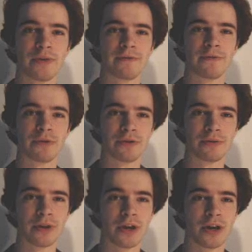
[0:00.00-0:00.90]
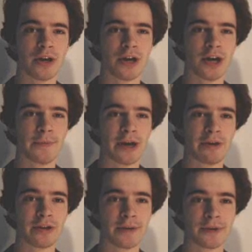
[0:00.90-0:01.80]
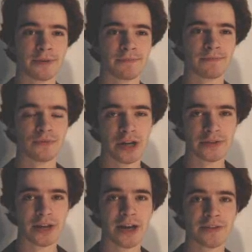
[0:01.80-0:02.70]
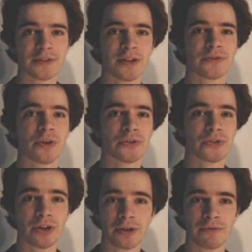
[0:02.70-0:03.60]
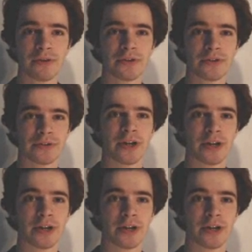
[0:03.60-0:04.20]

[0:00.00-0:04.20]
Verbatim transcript: that way for you. Aoyama, nice guy as he is, goes along with this